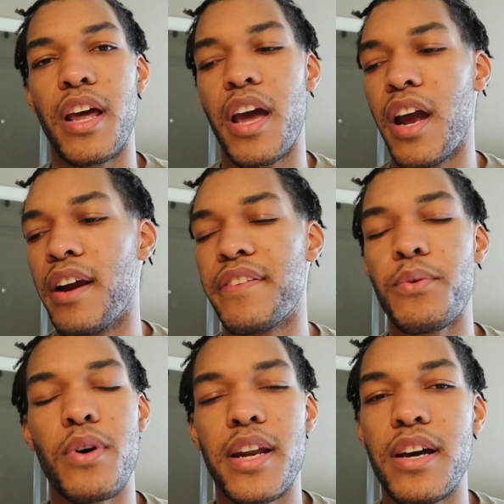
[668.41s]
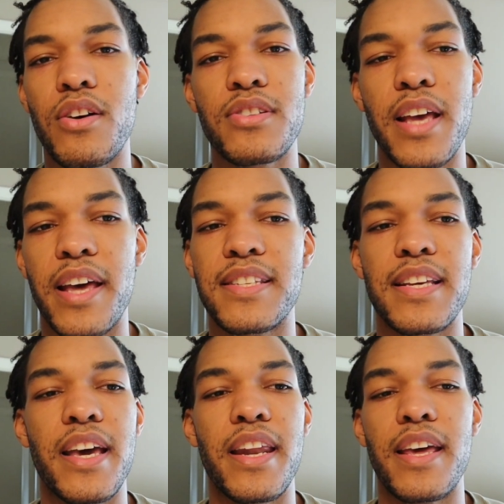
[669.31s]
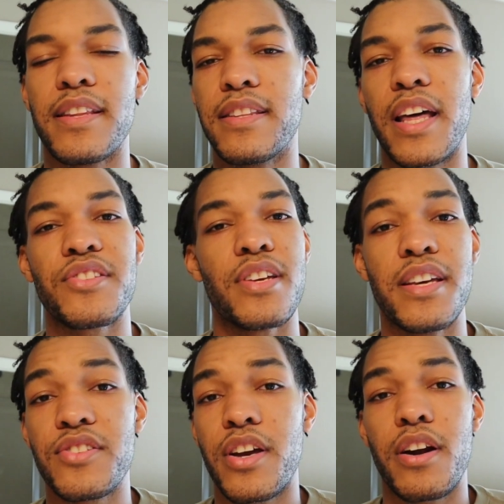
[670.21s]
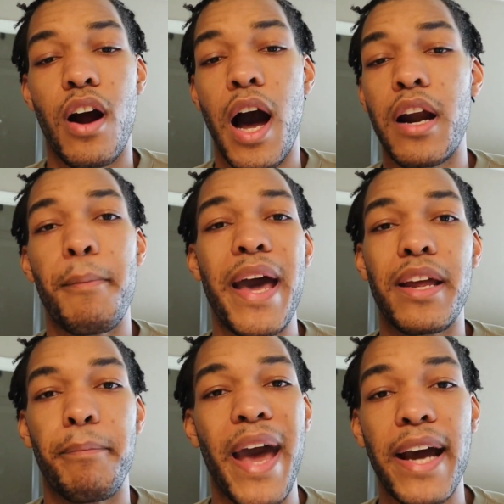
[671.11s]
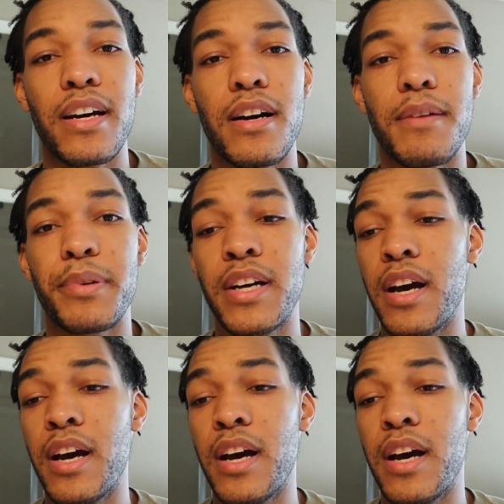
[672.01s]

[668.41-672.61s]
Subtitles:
Everyone else has said it's their automatic backup.